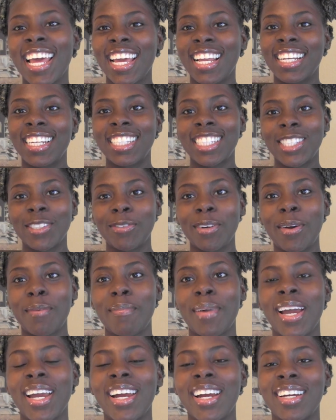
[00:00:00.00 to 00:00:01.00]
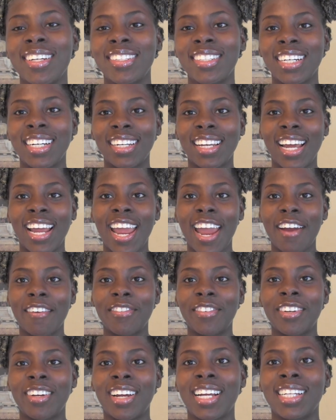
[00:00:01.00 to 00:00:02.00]
And this is what my hair looked like
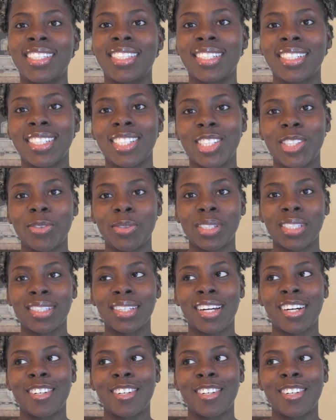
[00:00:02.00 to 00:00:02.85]
after I took the twist